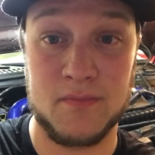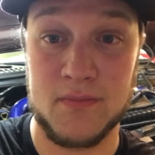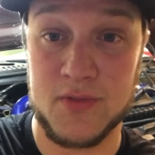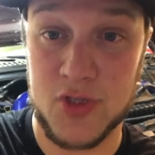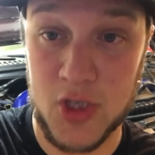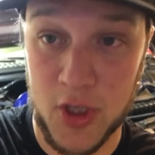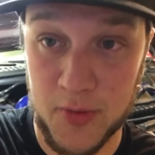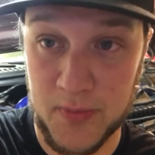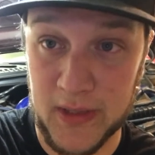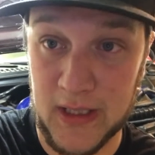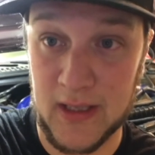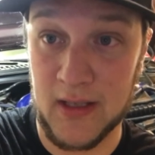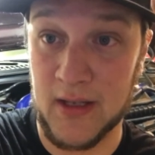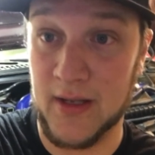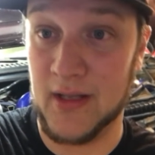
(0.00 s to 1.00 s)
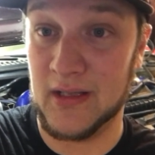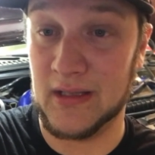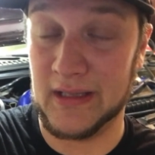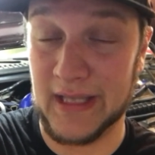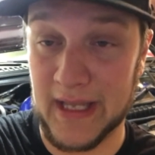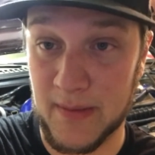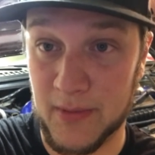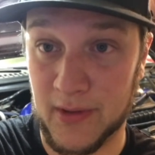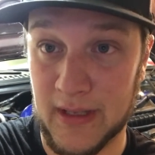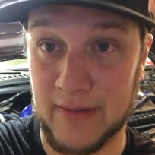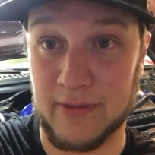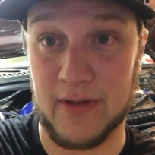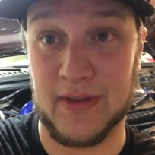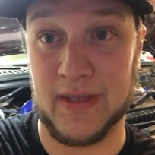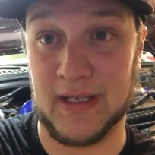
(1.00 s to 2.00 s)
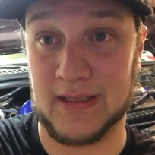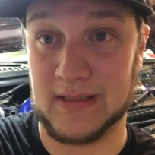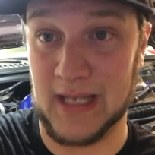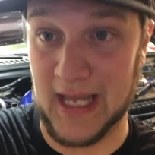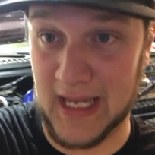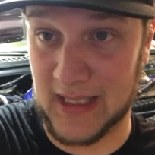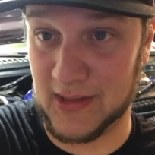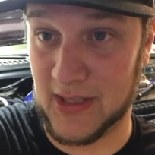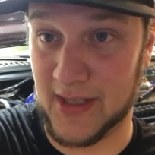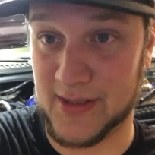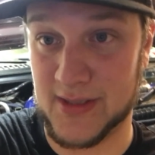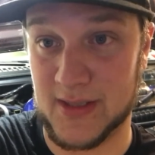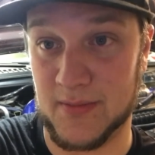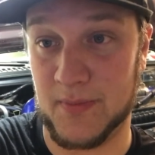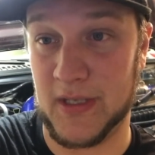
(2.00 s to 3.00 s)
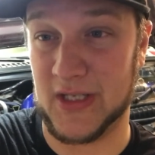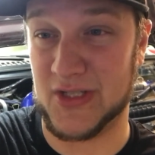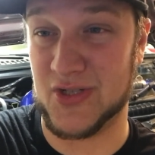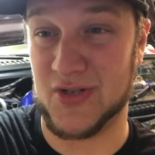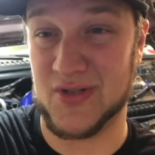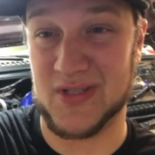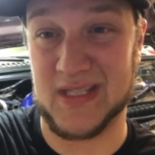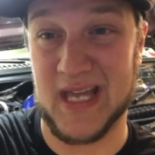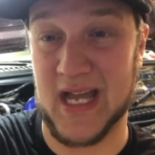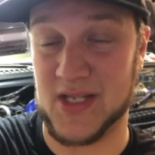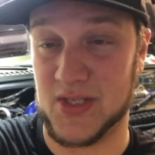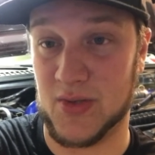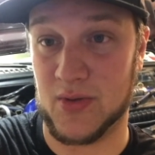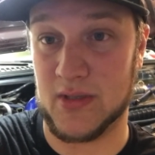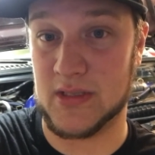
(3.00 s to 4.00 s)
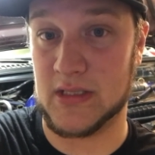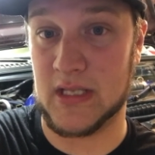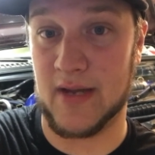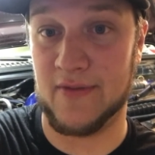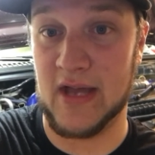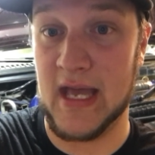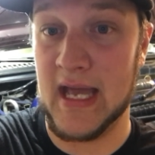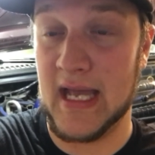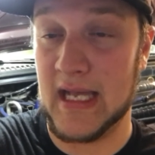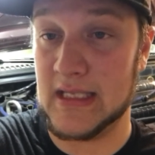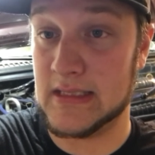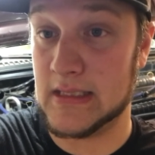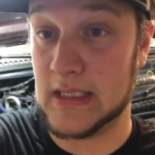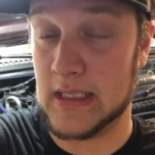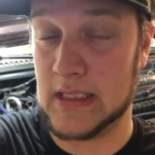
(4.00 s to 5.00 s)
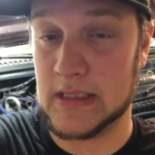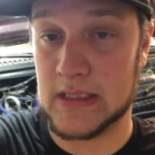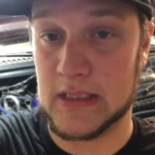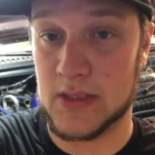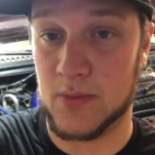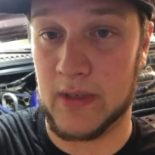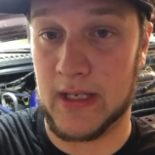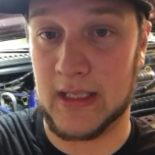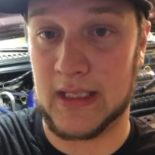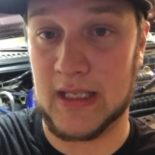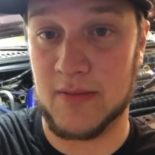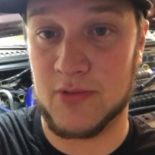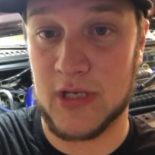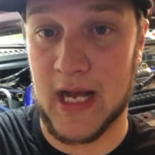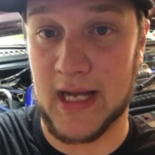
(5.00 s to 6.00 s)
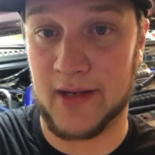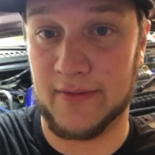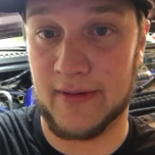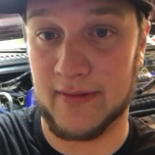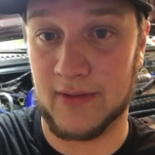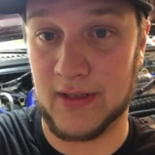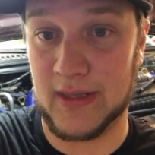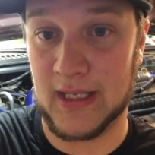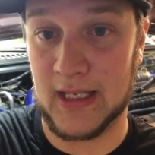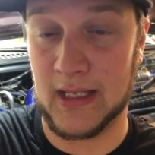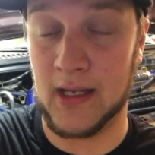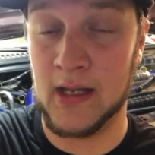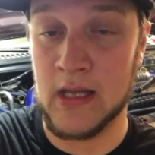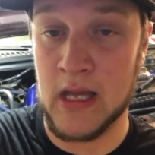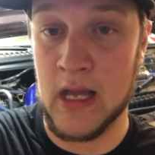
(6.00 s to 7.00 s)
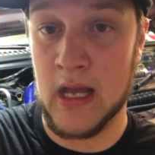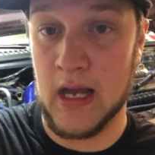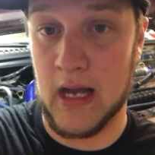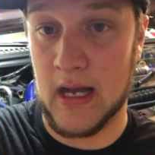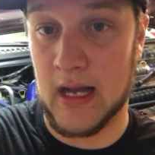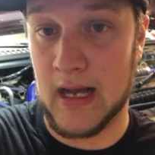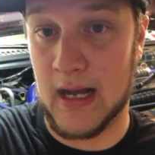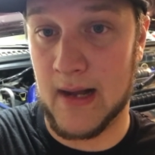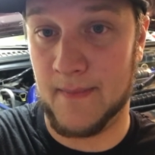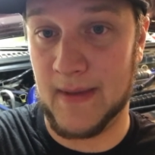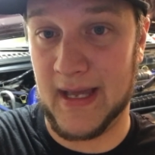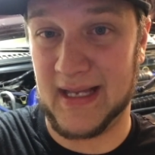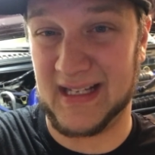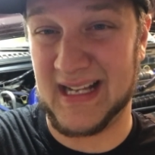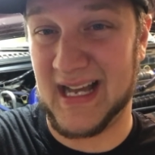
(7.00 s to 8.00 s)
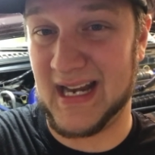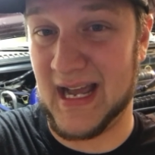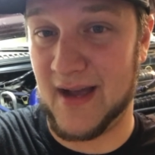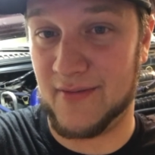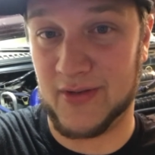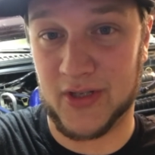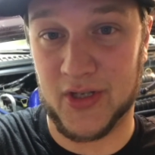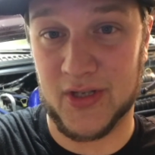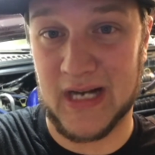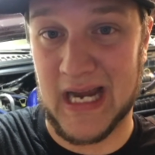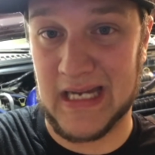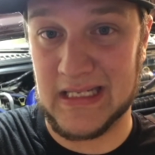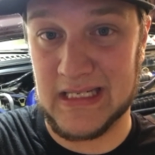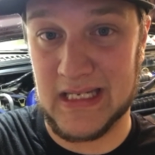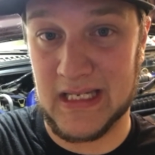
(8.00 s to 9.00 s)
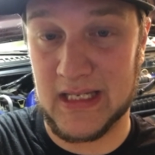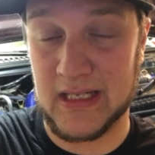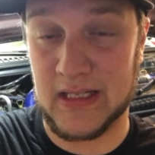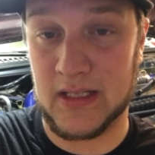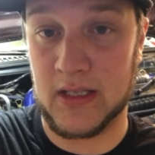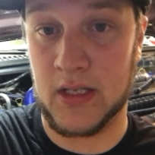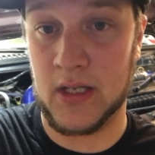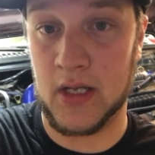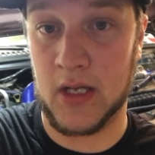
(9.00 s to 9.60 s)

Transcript: Sharpie, label everything, take lots of pictures, that sort of stuff. It's the easiest way to keep track of everything and kind of have a good idea